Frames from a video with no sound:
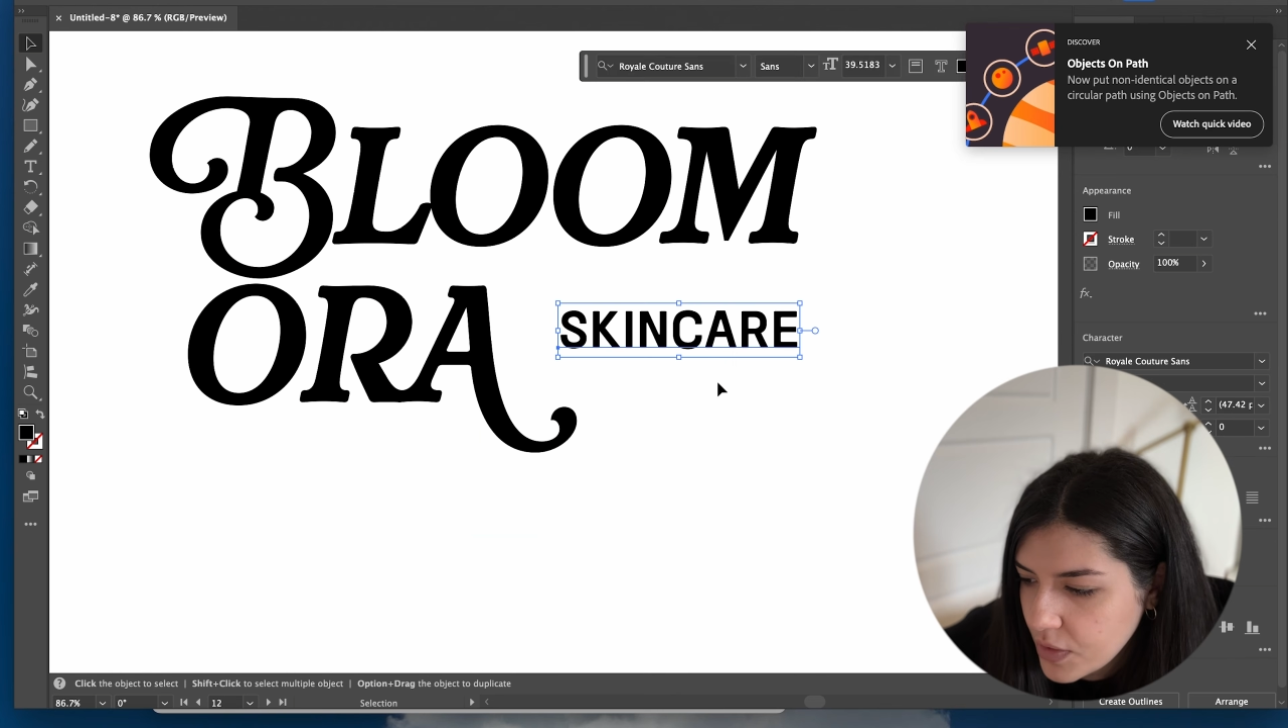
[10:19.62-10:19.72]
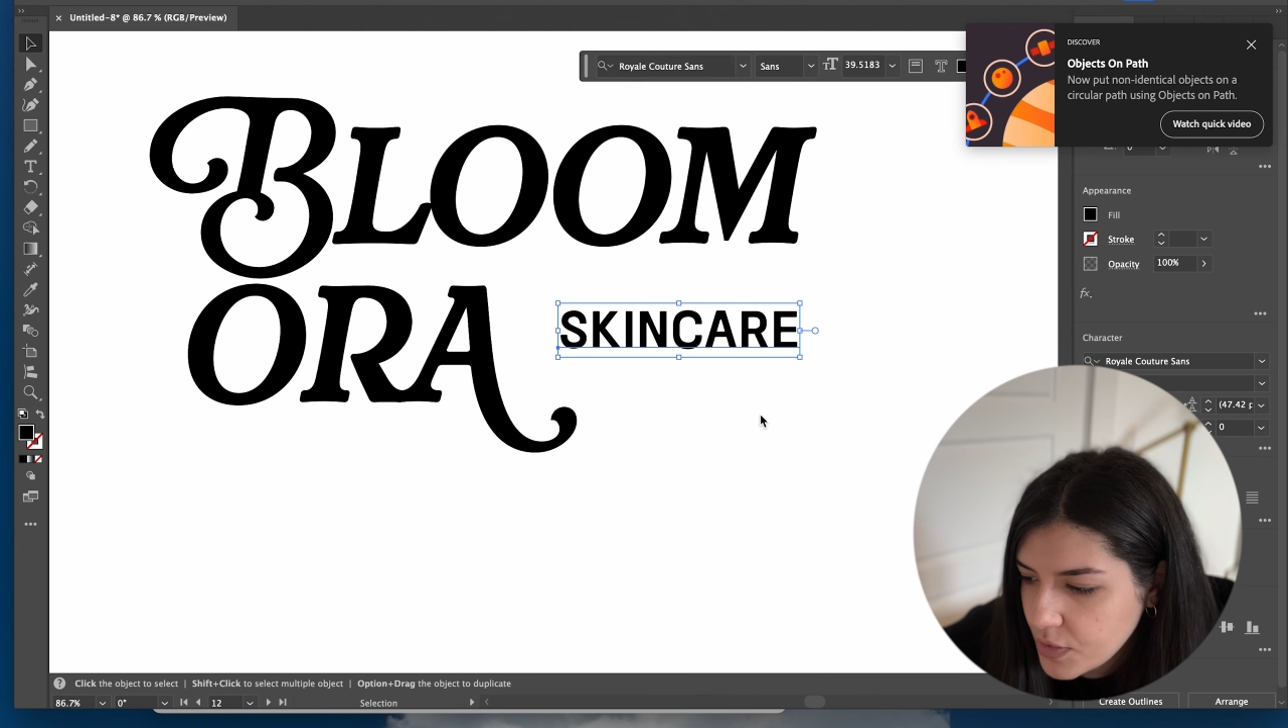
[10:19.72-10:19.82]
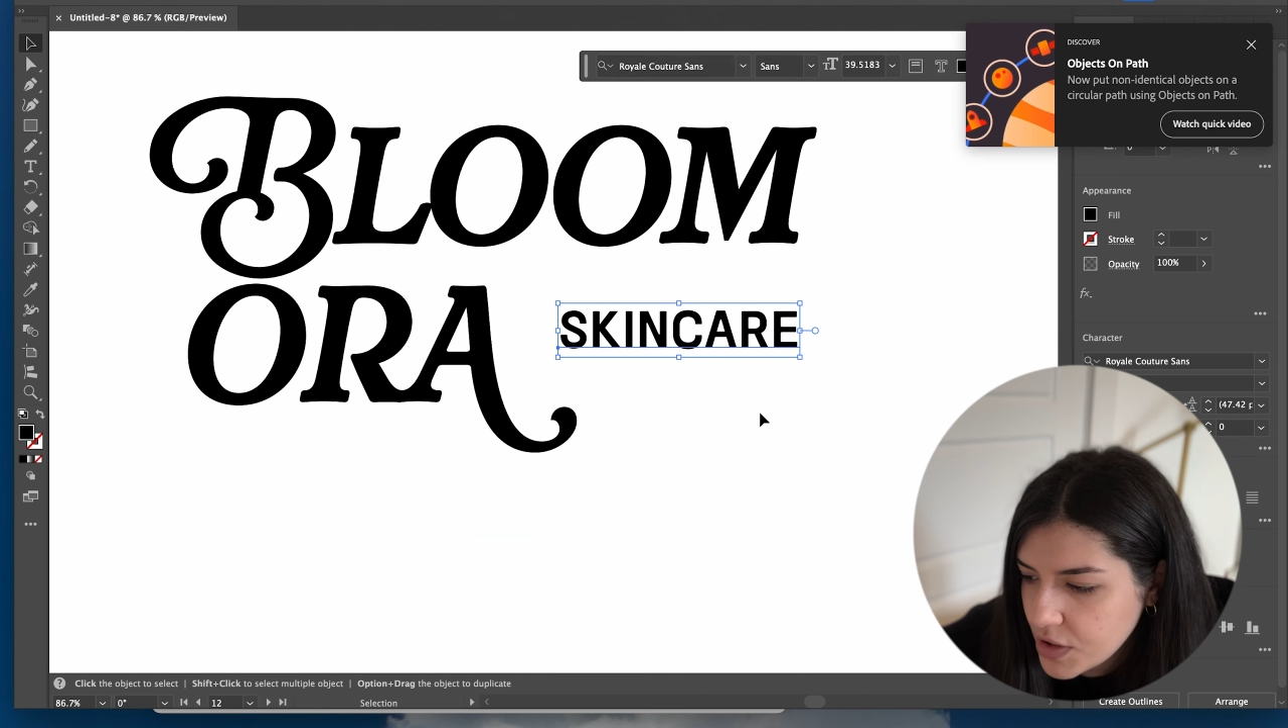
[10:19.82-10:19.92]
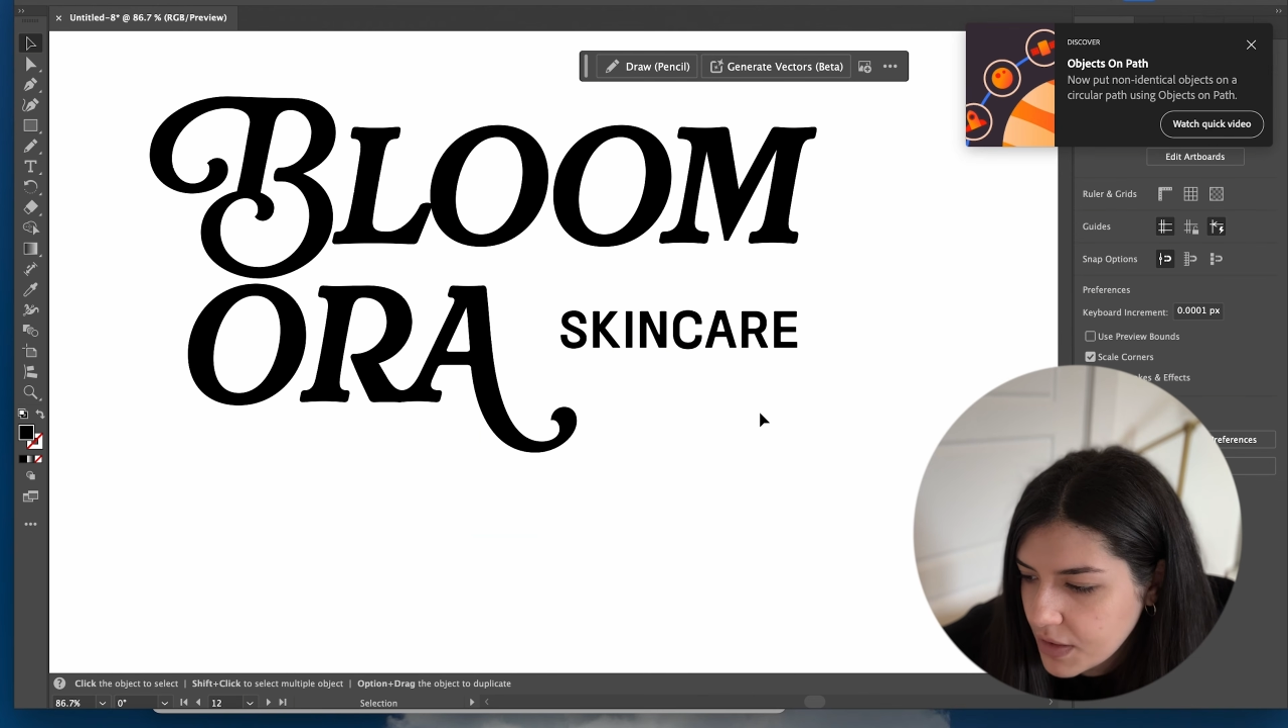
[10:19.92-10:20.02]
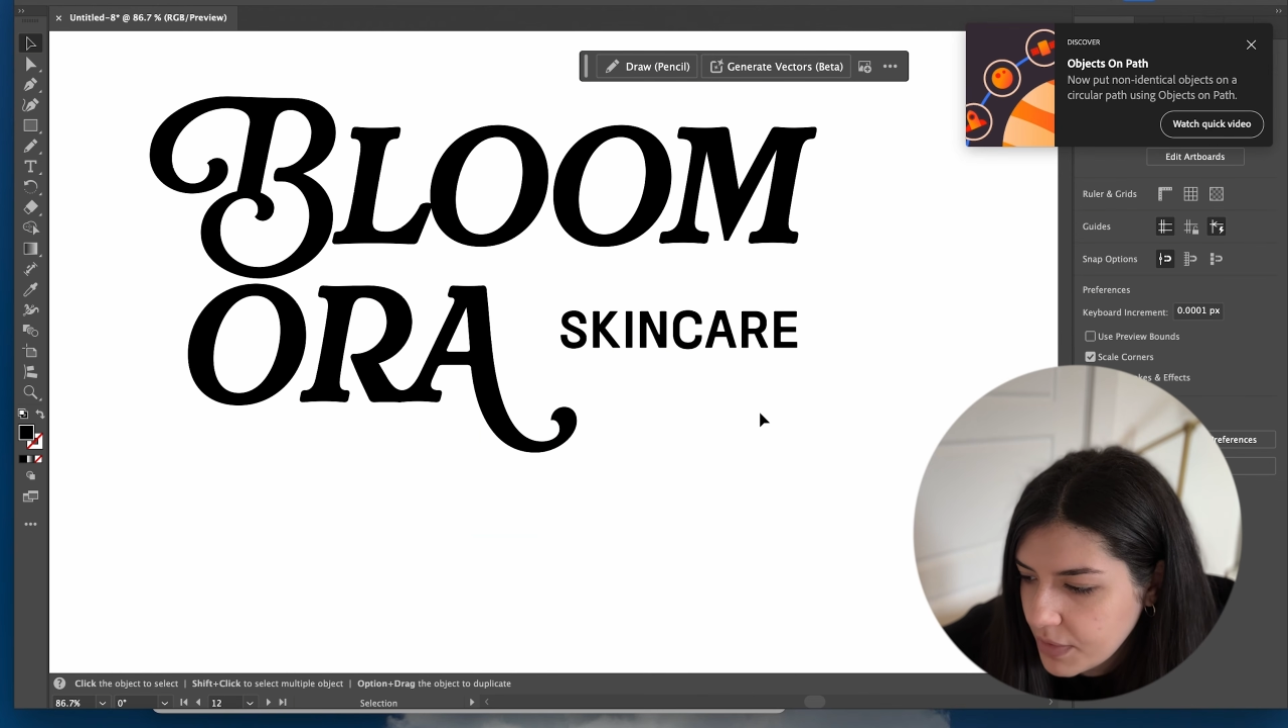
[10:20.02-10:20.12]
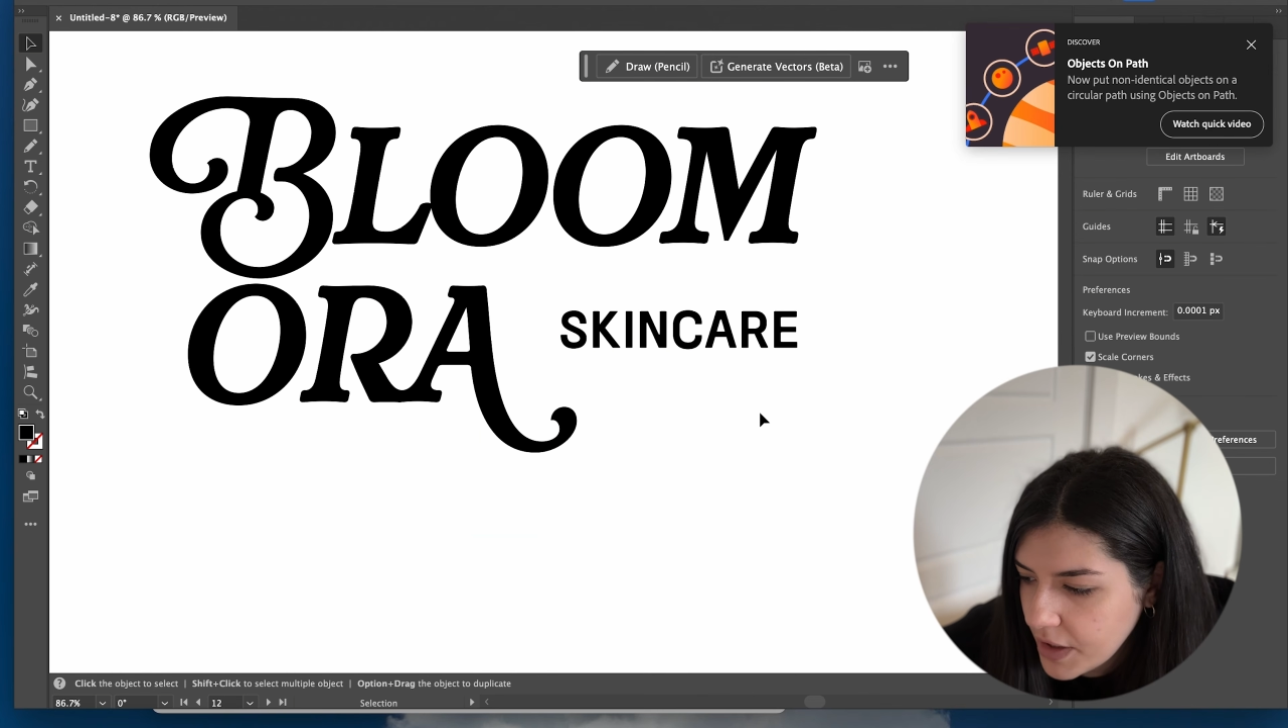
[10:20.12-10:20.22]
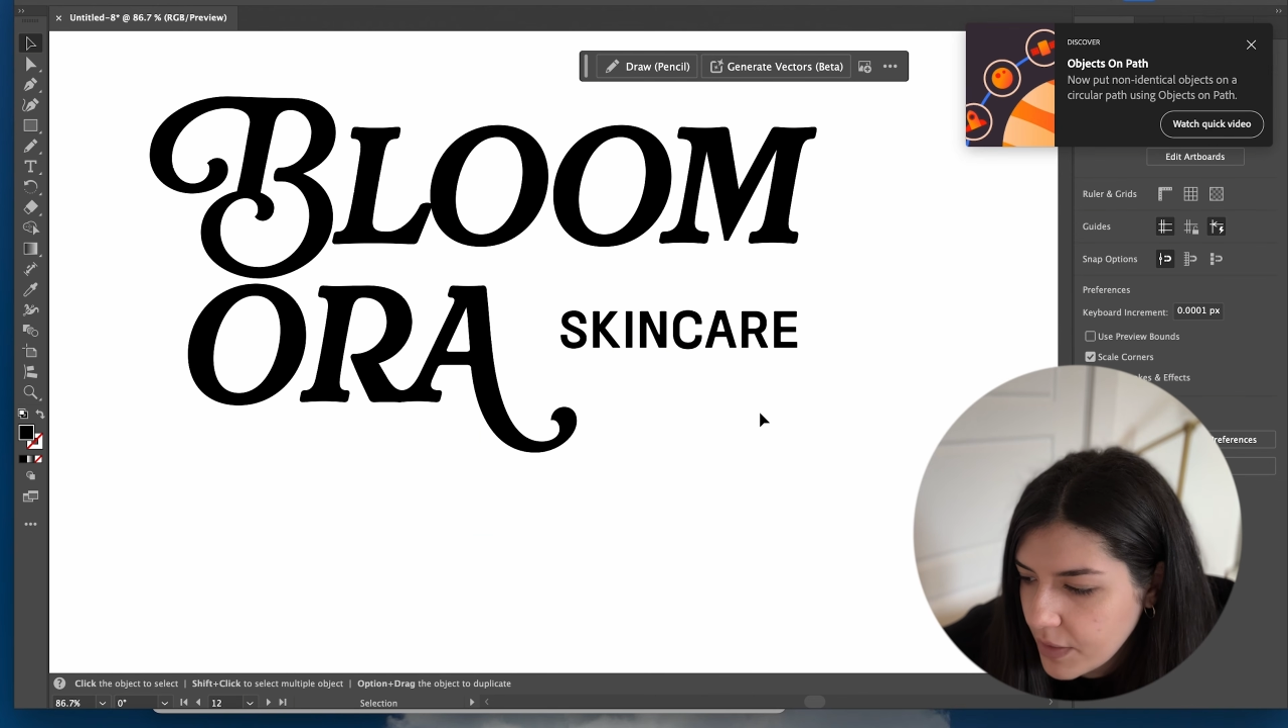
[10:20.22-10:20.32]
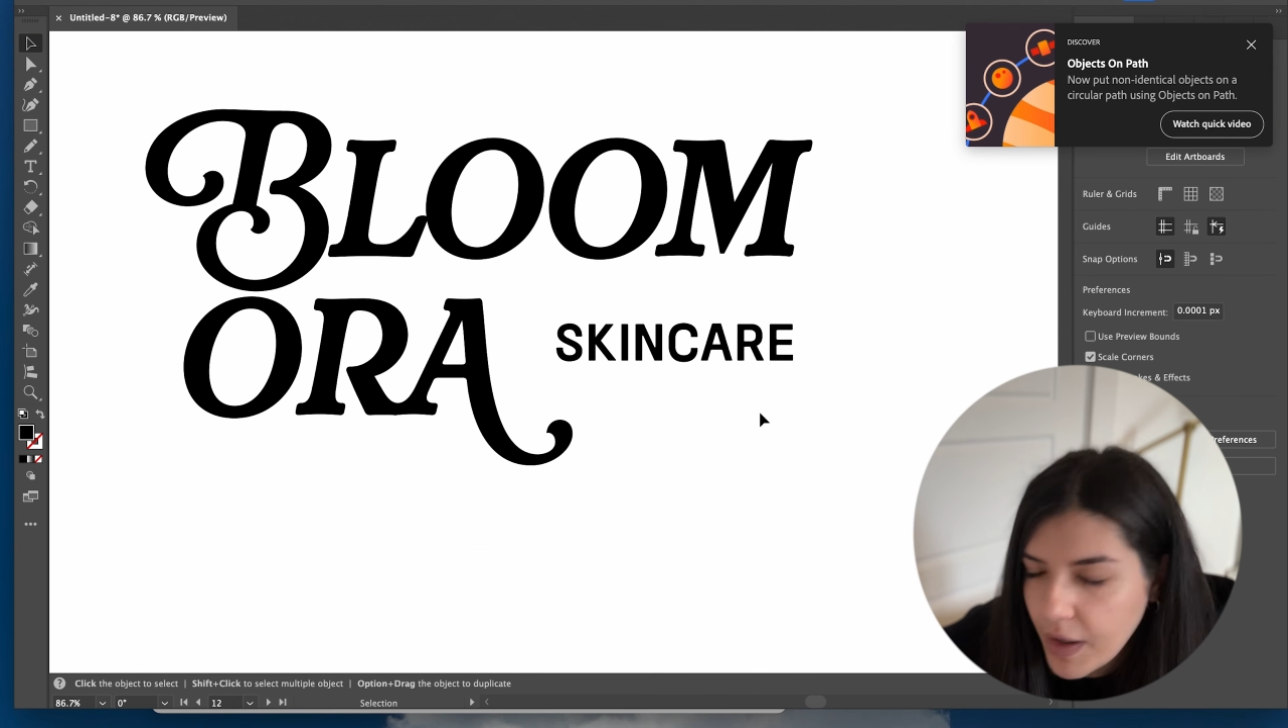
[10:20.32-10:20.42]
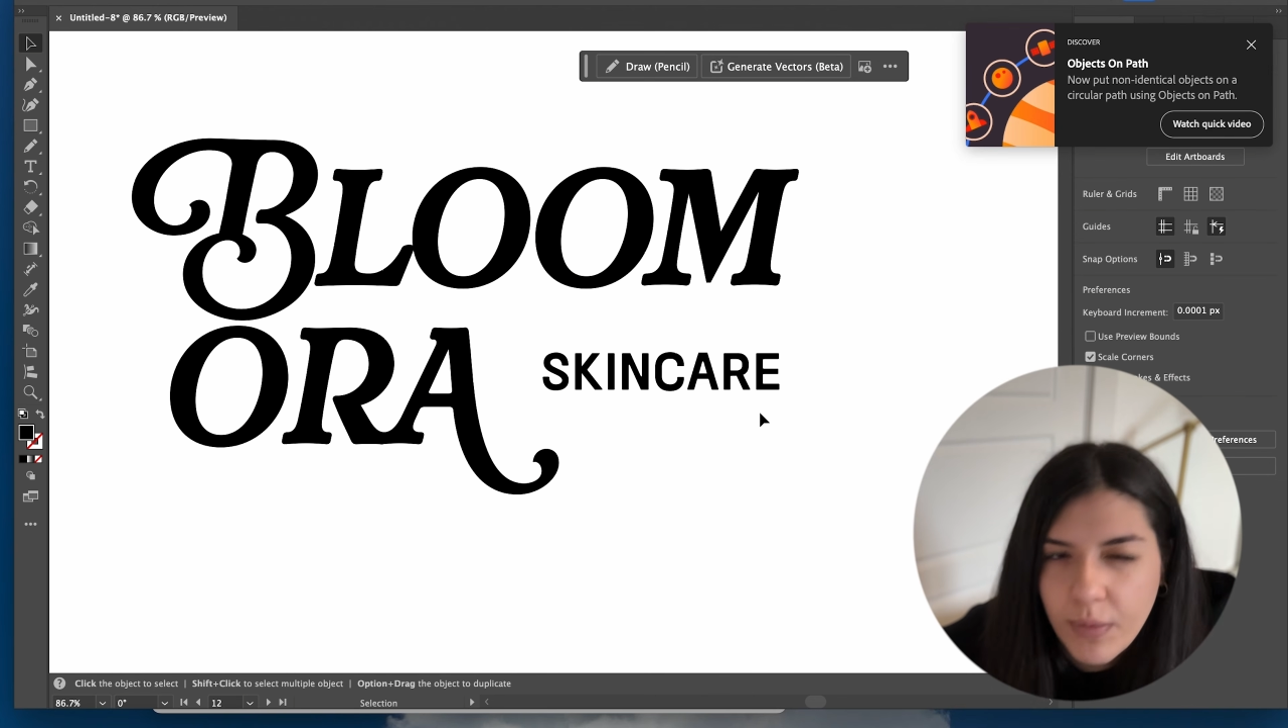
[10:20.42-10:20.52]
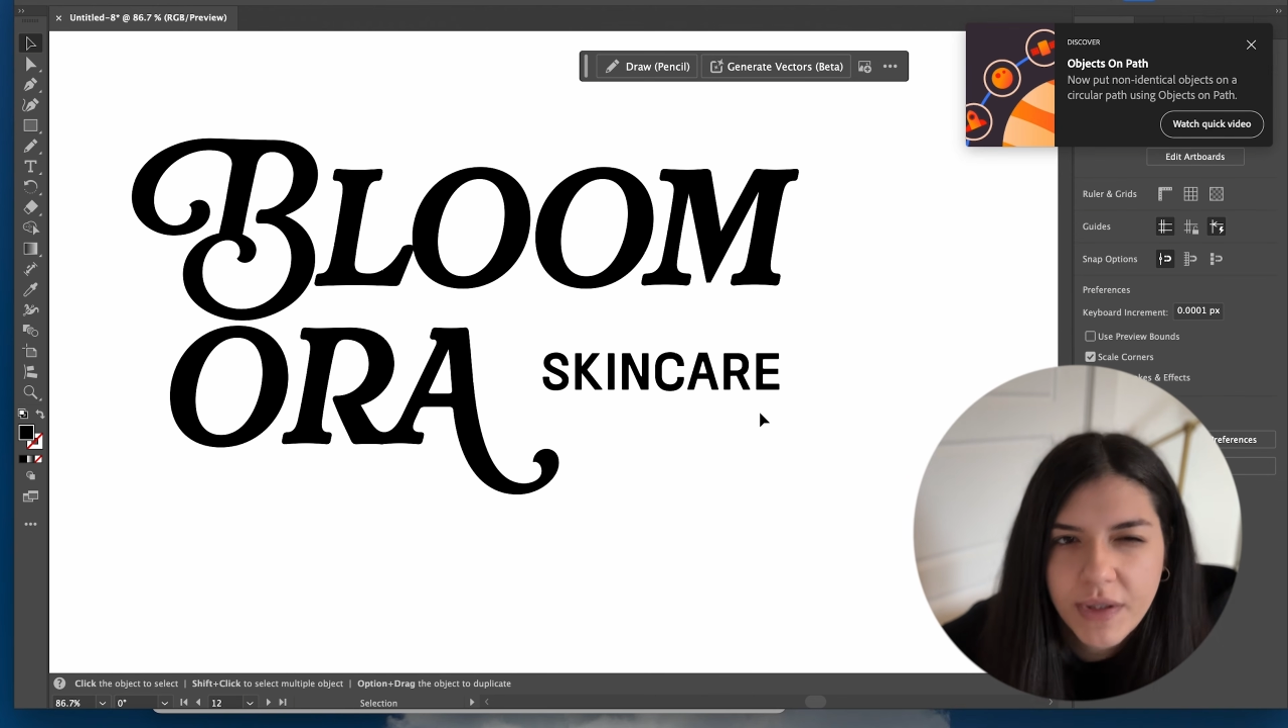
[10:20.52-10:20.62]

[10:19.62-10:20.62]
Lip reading: I'm just gonna play around